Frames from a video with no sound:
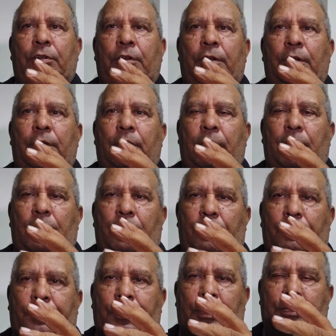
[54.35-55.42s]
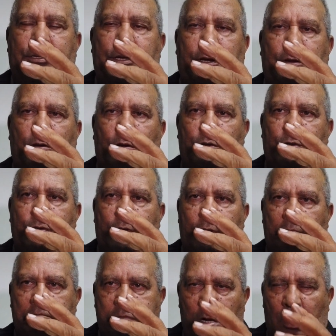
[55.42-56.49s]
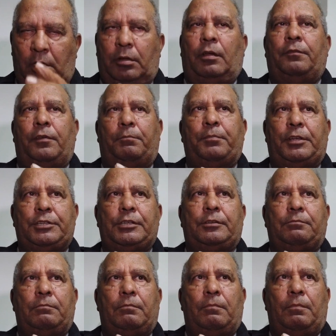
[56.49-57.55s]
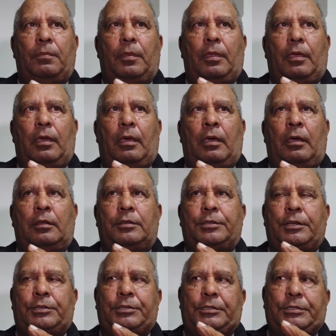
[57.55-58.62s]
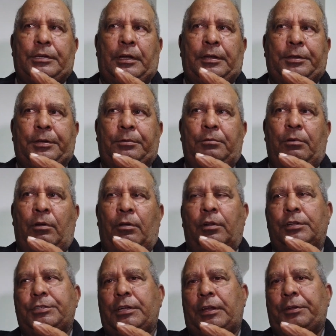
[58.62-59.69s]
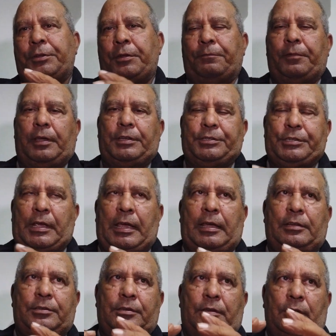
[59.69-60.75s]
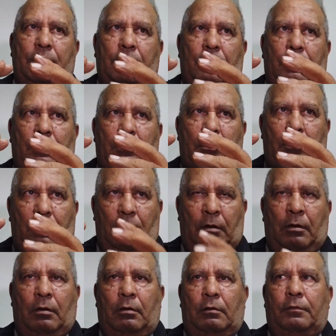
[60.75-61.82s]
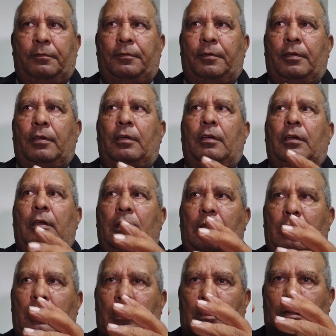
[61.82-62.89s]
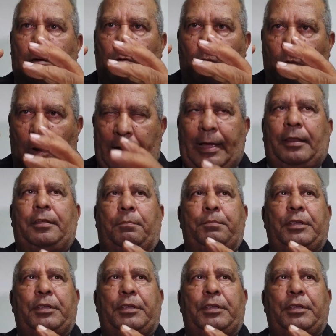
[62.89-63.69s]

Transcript: a lot of things that goes with the bolt of a pigeon, and such a lot of scientific sides of why the